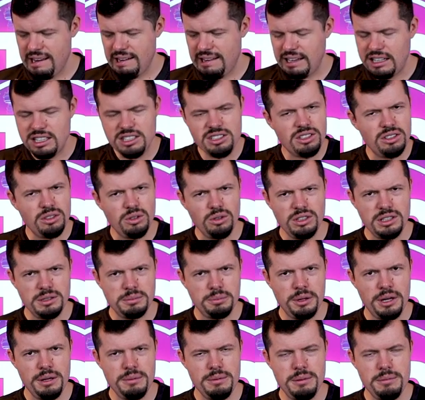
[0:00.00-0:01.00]
Like, it's got all the
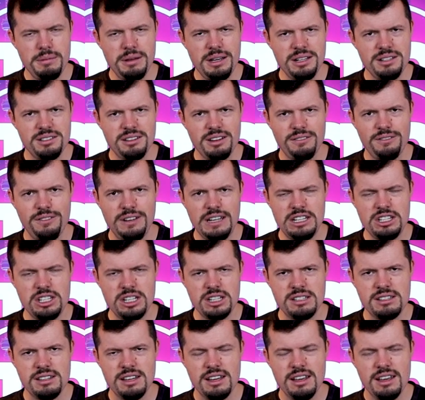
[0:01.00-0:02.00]
premium headset
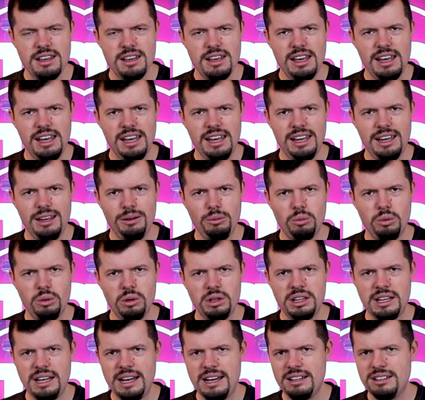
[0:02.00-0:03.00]
features
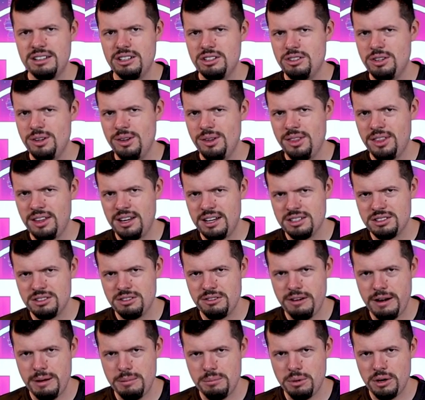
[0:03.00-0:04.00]
without a two
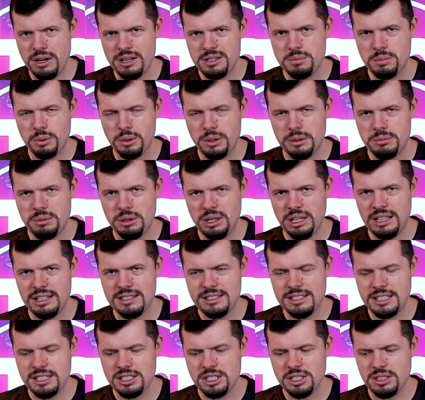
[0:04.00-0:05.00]
thousand rand price point being
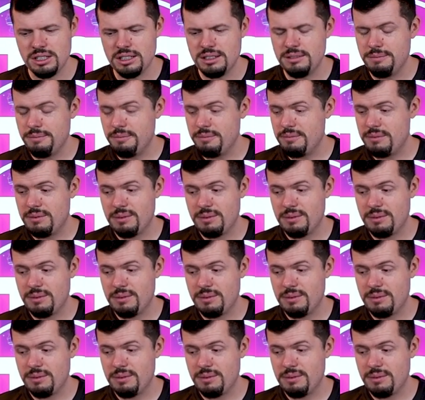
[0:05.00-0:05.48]
attached to it.